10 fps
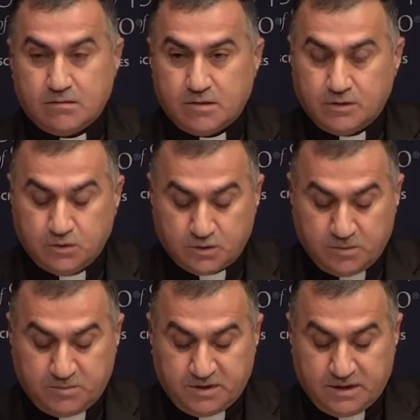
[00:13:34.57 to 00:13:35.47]

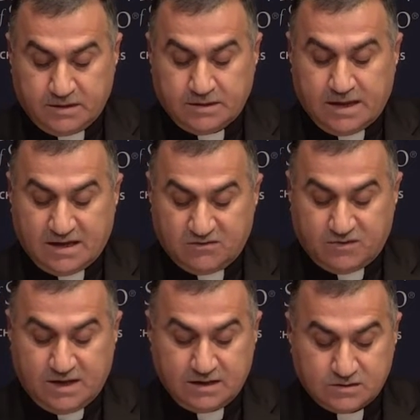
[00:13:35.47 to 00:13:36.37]
European
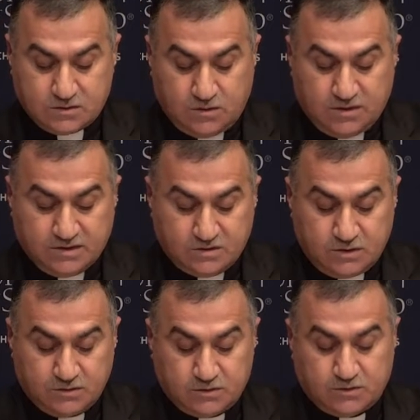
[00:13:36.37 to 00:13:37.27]
advance on the
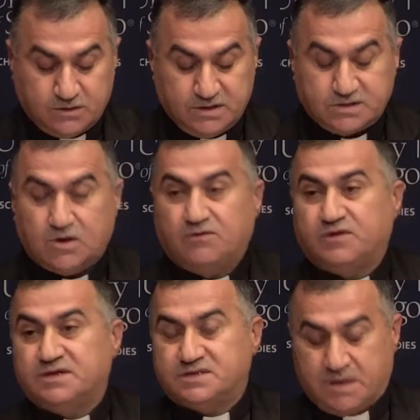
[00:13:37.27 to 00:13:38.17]
territories of
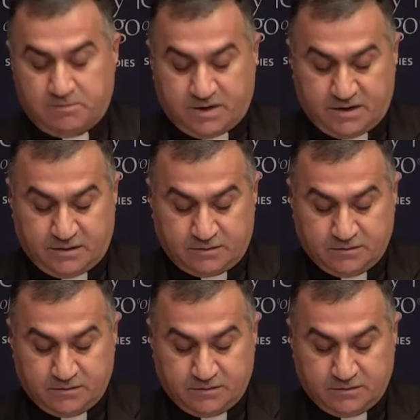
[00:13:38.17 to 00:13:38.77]
its empire.